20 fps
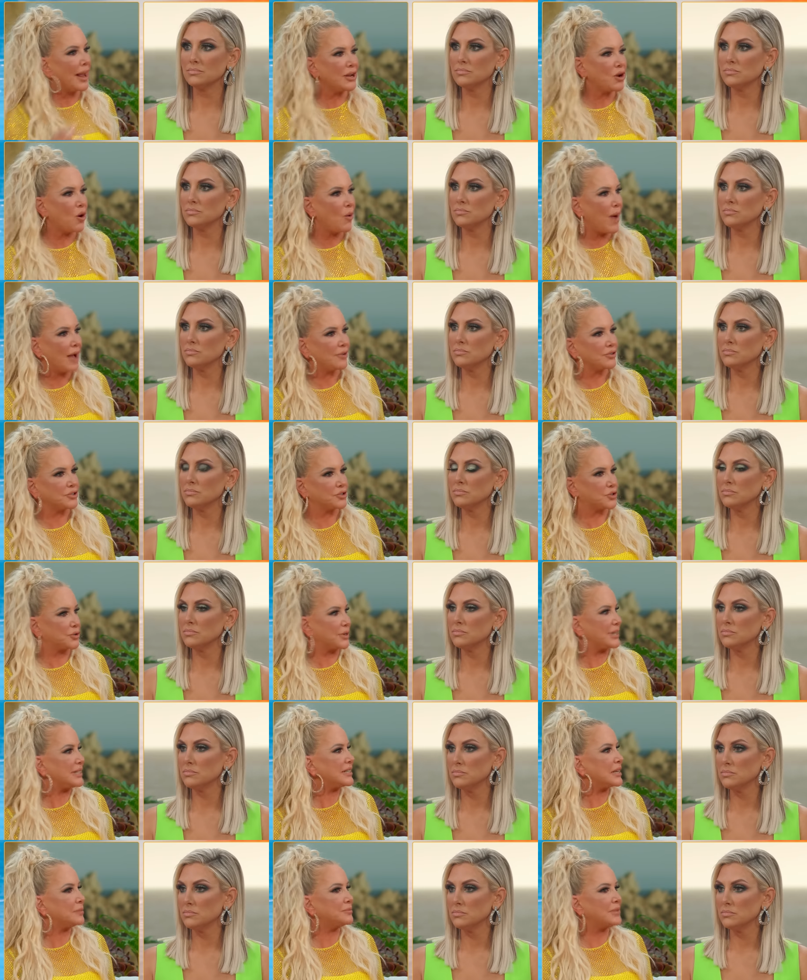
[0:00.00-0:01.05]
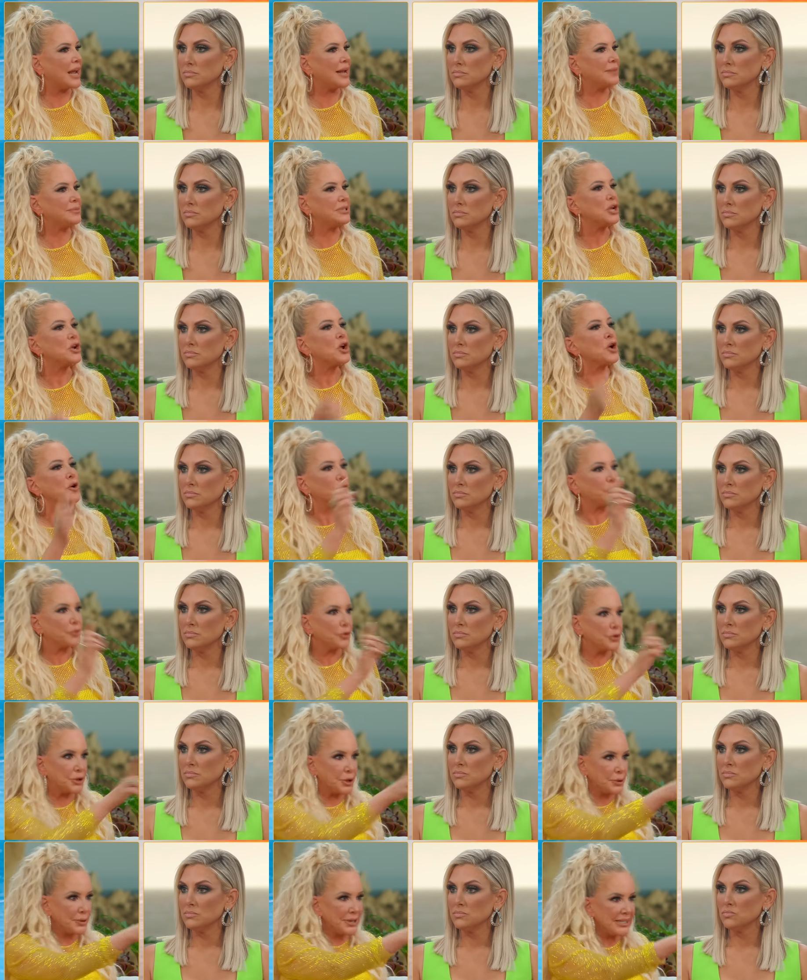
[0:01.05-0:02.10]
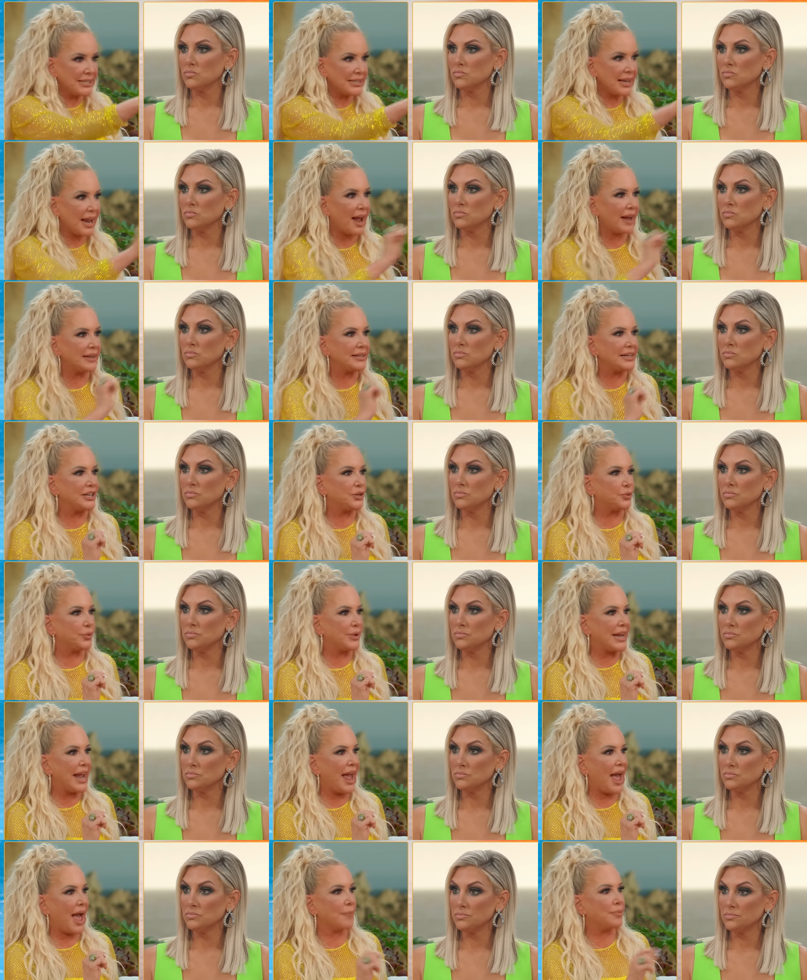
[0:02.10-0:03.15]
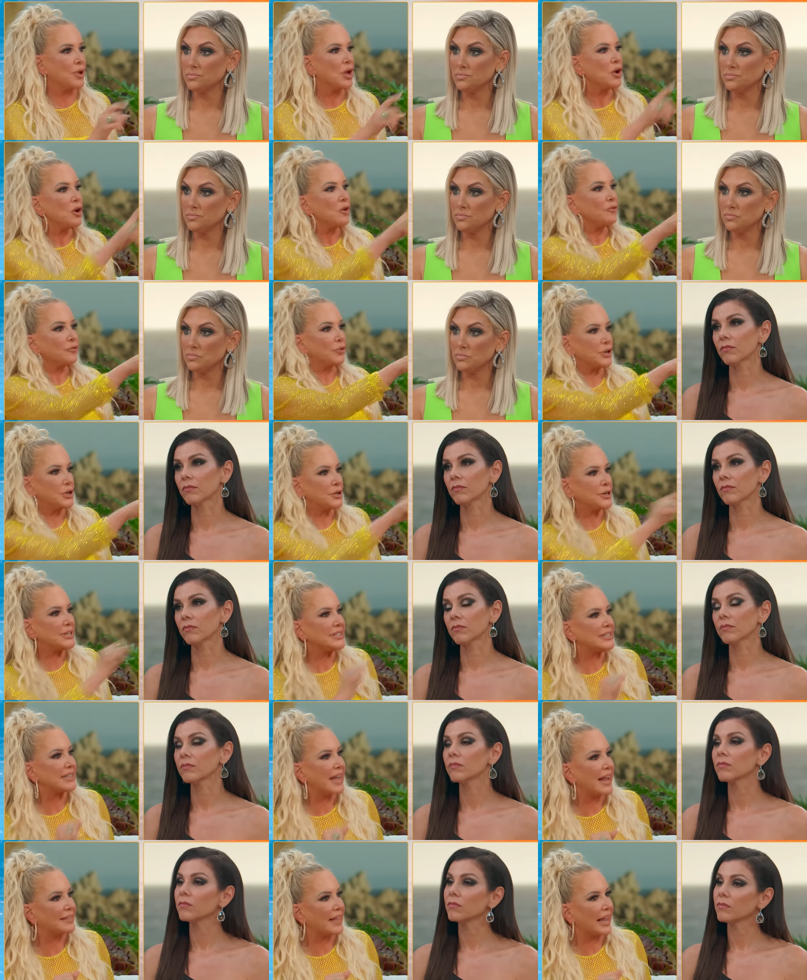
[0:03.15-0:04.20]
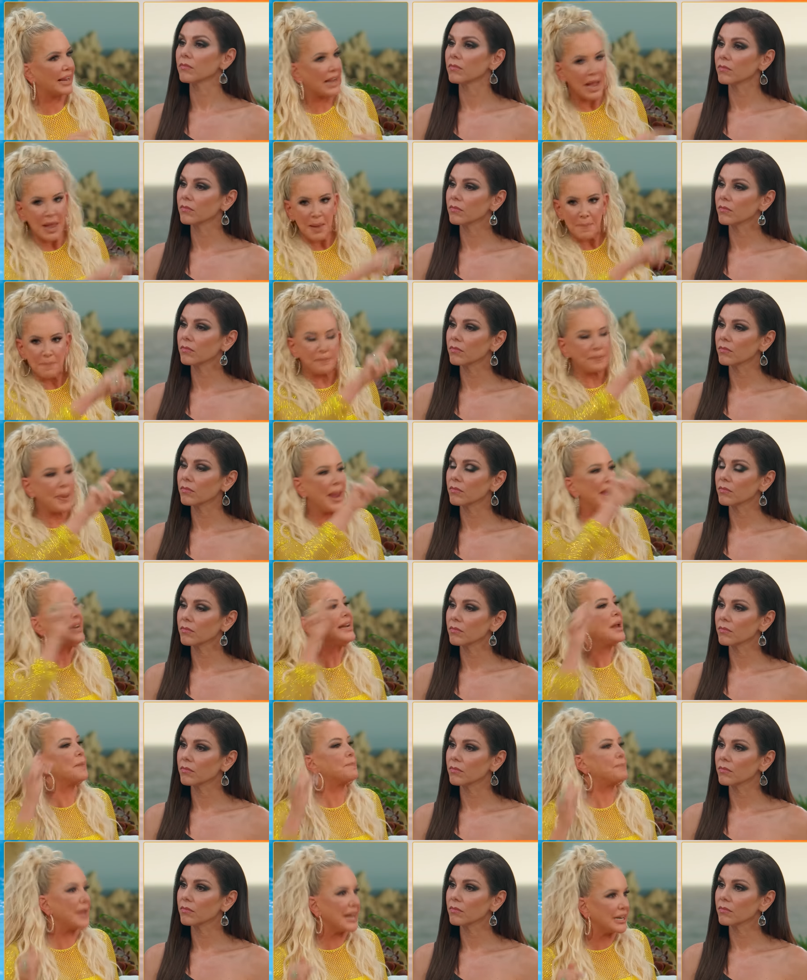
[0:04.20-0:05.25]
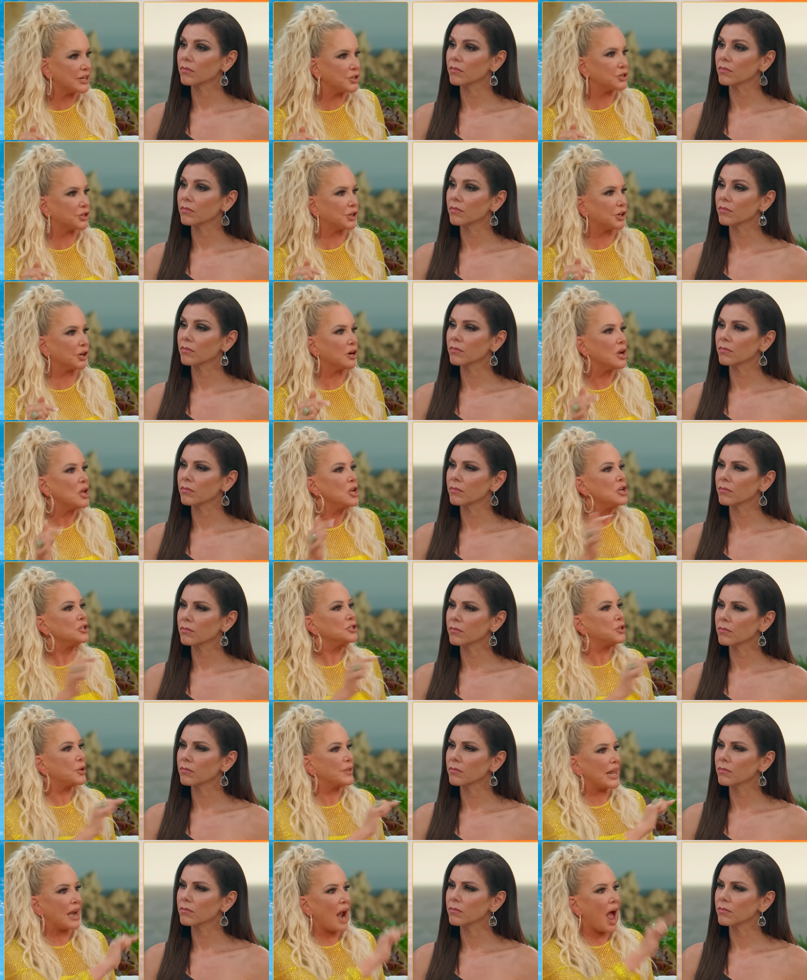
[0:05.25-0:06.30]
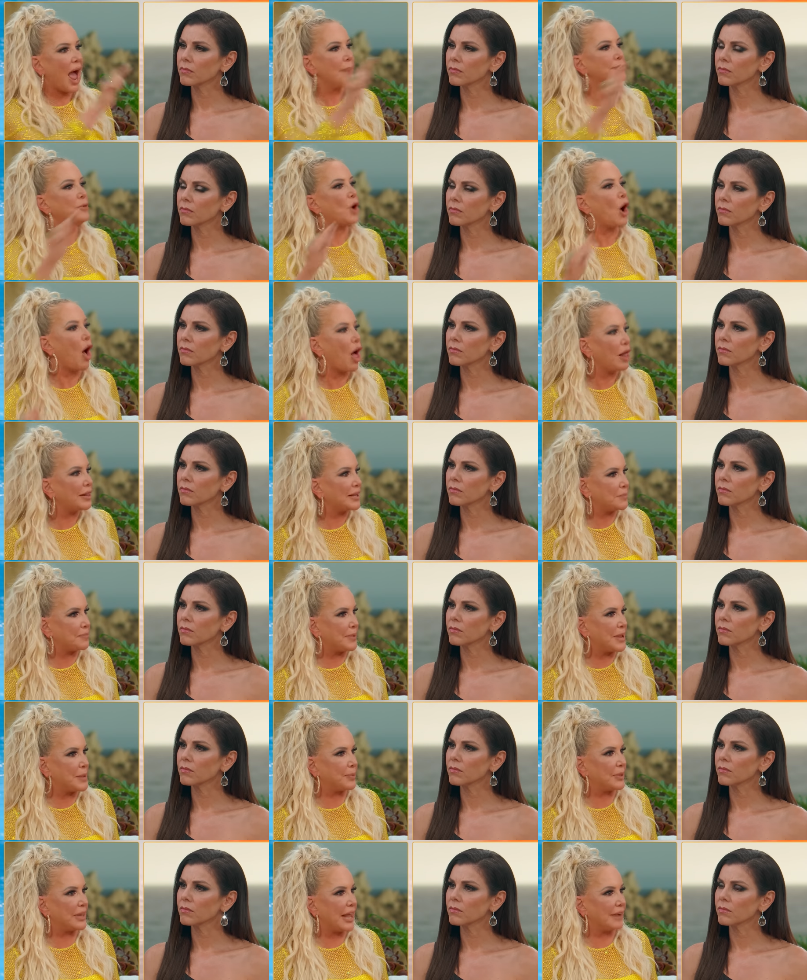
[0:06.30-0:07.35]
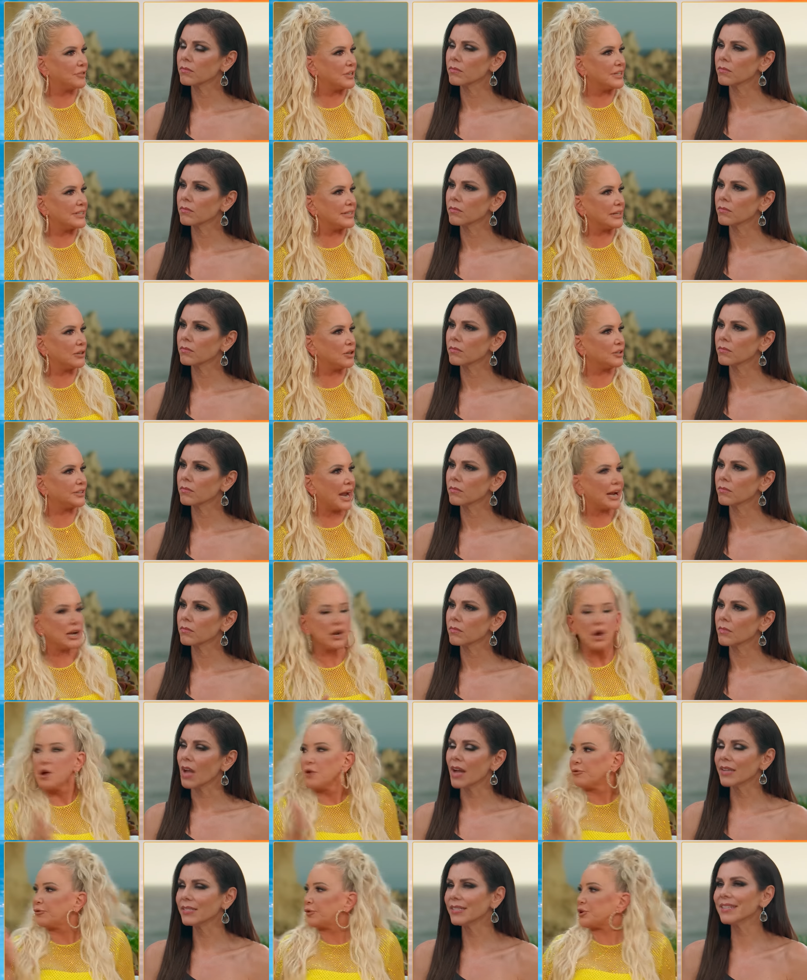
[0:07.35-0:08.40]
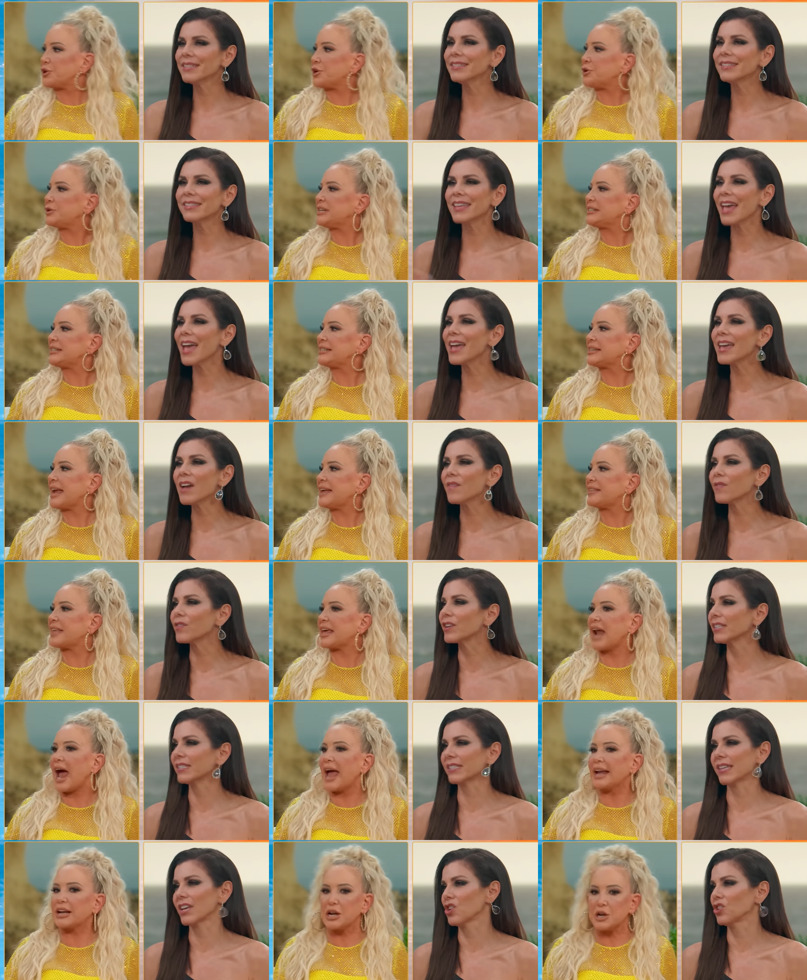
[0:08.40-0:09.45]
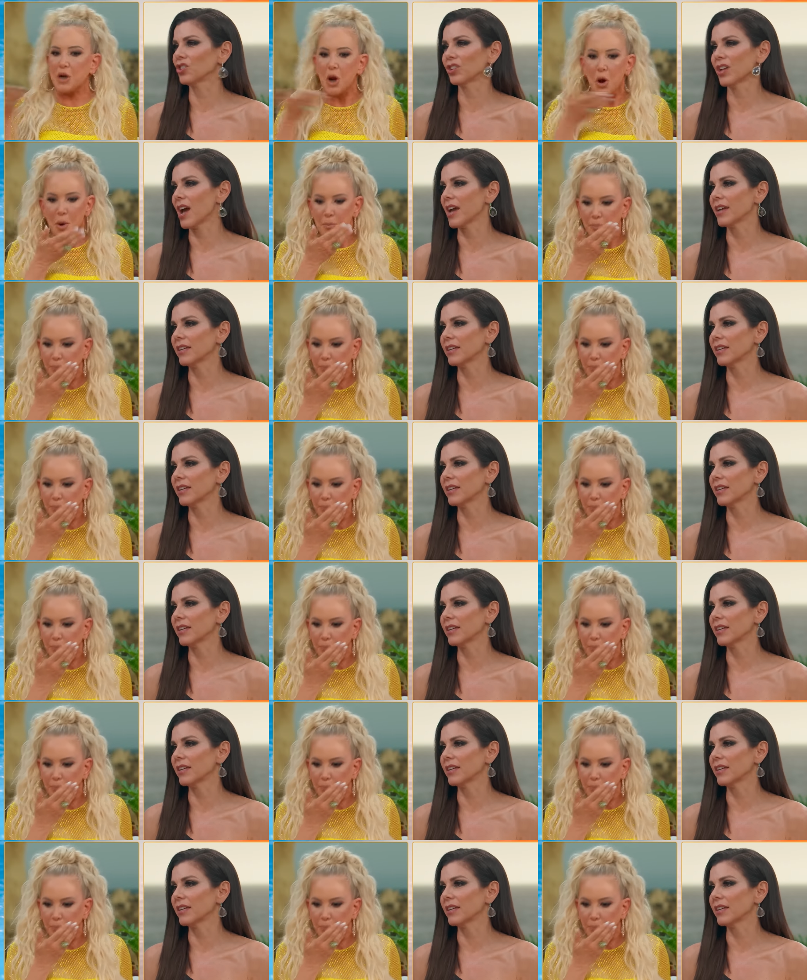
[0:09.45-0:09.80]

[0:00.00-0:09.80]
Speaker 1: I go out and drink sometimes? For you to say I need rehab, for you to say, like, paint a picture so that I'm calling people every single night. For you to say that I can